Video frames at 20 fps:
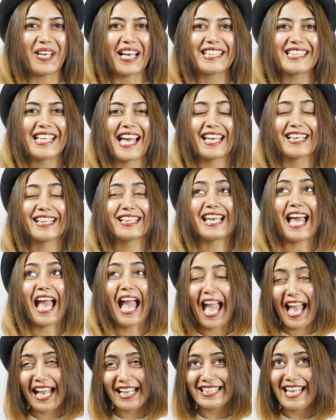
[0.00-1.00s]
camera is
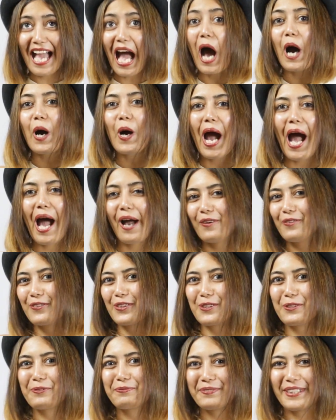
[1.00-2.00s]
always positioned
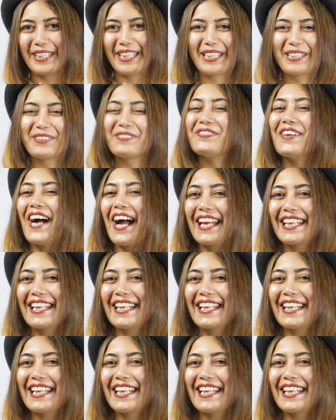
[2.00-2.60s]
at the eye level.